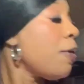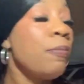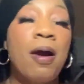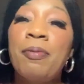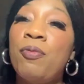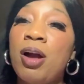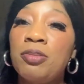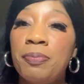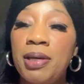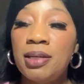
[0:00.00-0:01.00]
Probably
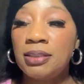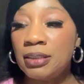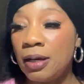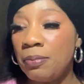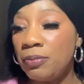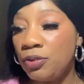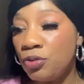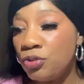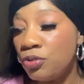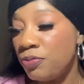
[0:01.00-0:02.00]
watch me some
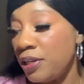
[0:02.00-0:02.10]
YouTube